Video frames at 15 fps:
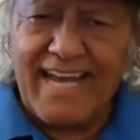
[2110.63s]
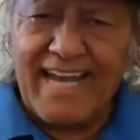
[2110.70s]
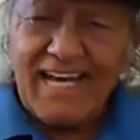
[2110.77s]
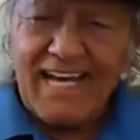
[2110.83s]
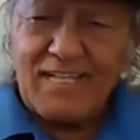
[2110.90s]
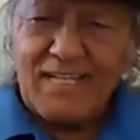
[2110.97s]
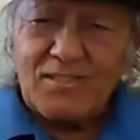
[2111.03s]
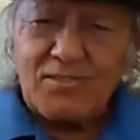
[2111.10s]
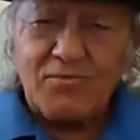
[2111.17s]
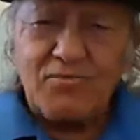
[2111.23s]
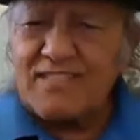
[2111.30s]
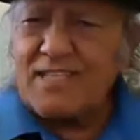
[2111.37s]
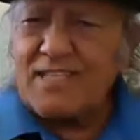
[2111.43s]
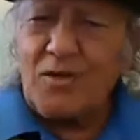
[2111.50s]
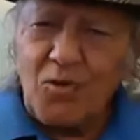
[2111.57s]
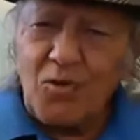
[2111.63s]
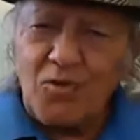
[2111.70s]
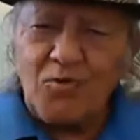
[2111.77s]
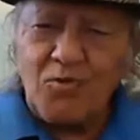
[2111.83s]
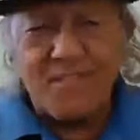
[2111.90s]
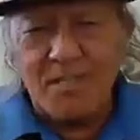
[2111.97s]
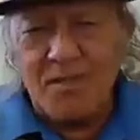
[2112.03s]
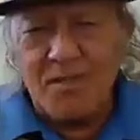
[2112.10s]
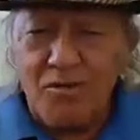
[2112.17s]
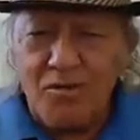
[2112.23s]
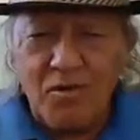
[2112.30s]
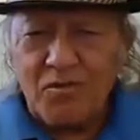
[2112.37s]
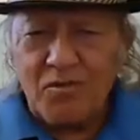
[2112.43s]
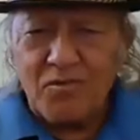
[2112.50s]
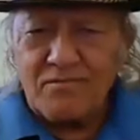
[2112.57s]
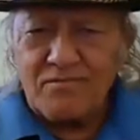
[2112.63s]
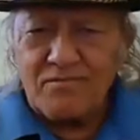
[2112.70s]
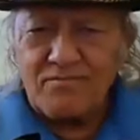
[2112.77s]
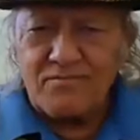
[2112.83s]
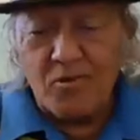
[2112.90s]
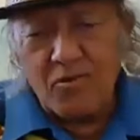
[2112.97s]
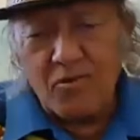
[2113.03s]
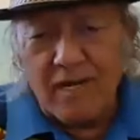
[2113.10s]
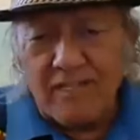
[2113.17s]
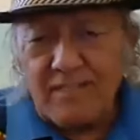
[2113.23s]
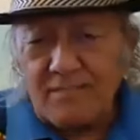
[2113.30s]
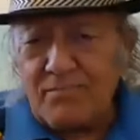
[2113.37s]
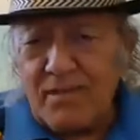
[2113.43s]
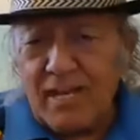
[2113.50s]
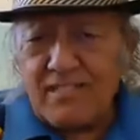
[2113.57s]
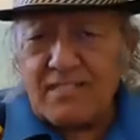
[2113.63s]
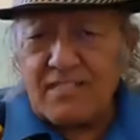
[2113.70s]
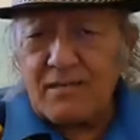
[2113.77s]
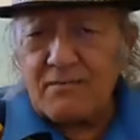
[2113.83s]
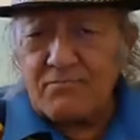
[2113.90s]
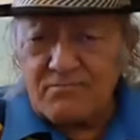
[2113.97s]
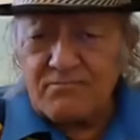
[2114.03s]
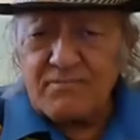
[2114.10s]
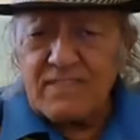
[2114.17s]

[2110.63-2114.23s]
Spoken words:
So when they don't know, they don't know. So I bless them.